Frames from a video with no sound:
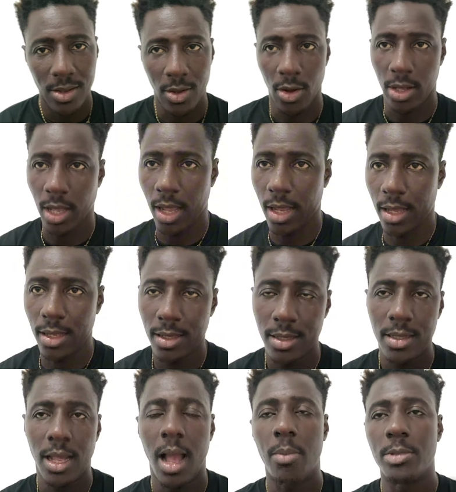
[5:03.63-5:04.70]
okay?
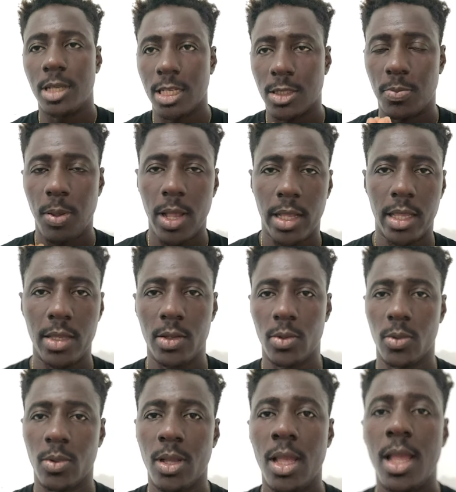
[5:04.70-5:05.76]
I'm just begging you.